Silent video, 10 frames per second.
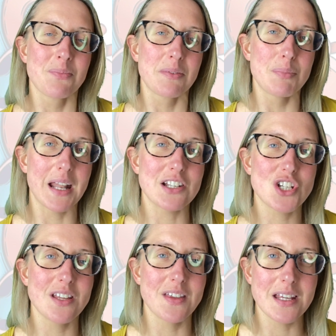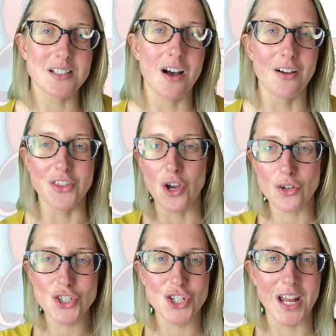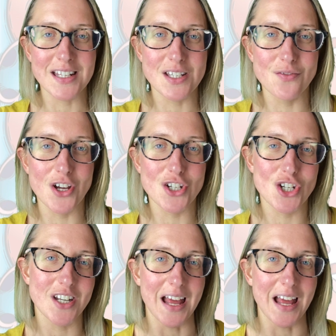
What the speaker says: But actually, these are the oxygenated version